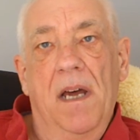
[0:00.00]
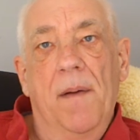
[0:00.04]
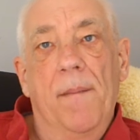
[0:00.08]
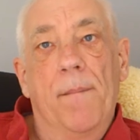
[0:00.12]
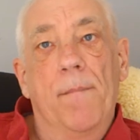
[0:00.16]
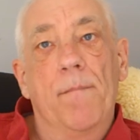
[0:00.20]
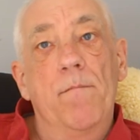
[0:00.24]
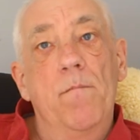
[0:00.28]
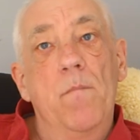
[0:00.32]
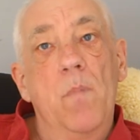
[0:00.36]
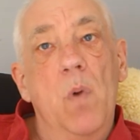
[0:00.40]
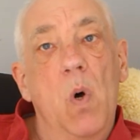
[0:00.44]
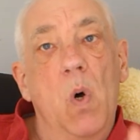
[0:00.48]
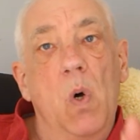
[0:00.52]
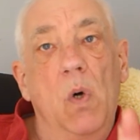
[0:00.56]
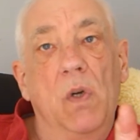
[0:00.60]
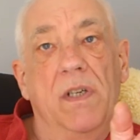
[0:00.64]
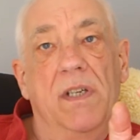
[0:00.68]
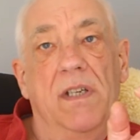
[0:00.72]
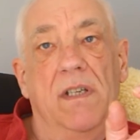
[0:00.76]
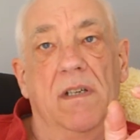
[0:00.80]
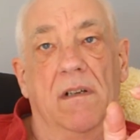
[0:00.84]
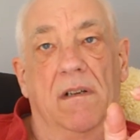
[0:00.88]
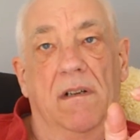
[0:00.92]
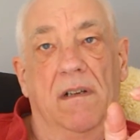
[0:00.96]

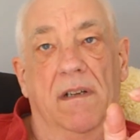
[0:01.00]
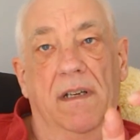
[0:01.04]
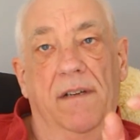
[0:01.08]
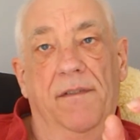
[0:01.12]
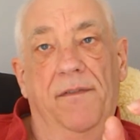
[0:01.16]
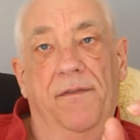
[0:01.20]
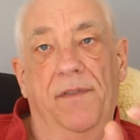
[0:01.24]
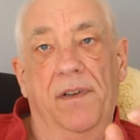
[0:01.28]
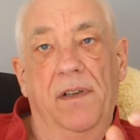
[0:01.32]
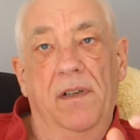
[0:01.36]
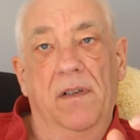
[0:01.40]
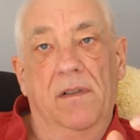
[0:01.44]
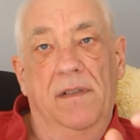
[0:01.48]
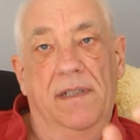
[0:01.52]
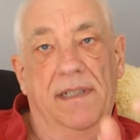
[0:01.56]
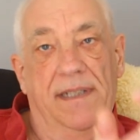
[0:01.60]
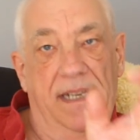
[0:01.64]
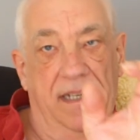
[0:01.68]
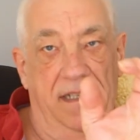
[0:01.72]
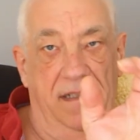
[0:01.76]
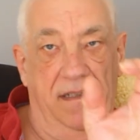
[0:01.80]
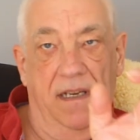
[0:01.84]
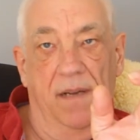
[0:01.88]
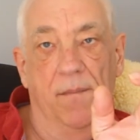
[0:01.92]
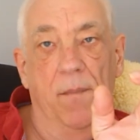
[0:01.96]
morsel of food.
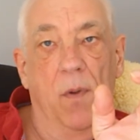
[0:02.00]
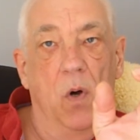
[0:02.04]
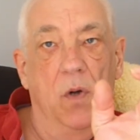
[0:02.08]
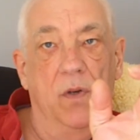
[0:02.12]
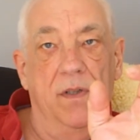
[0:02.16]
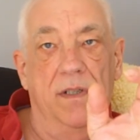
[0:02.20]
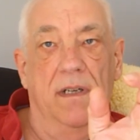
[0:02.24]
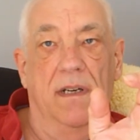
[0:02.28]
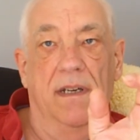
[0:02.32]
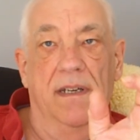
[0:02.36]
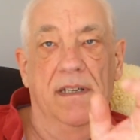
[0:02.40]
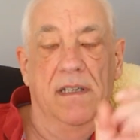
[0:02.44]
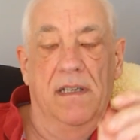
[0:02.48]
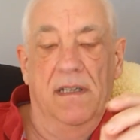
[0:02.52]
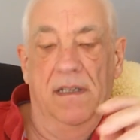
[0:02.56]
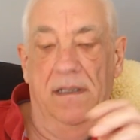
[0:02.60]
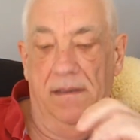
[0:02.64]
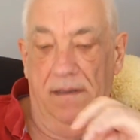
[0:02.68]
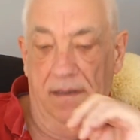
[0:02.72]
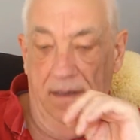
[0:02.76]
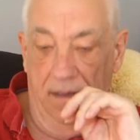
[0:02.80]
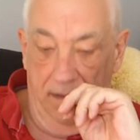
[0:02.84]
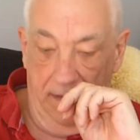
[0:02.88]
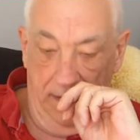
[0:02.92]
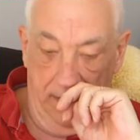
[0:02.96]
A morsel
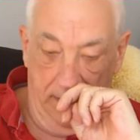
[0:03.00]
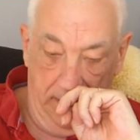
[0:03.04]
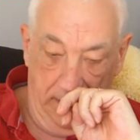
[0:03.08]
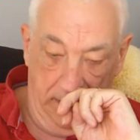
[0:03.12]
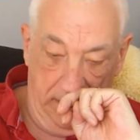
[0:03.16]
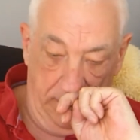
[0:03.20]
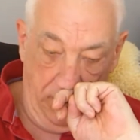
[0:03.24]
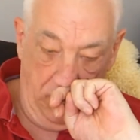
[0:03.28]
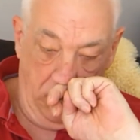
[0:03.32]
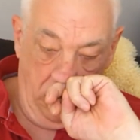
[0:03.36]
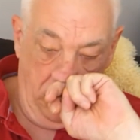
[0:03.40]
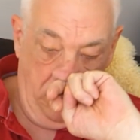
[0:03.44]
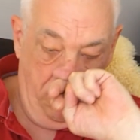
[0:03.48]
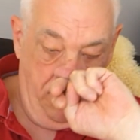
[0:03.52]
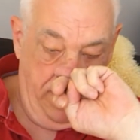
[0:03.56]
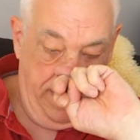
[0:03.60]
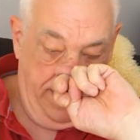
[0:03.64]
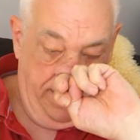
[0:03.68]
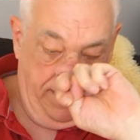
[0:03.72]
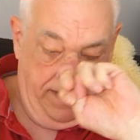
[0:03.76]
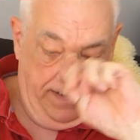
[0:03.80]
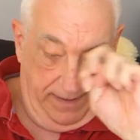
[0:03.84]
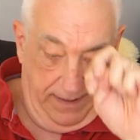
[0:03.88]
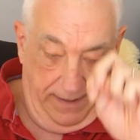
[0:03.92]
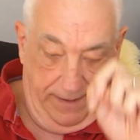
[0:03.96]
is a small
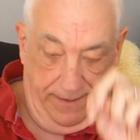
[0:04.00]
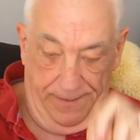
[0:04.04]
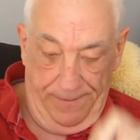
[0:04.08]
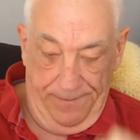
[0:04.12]
amount.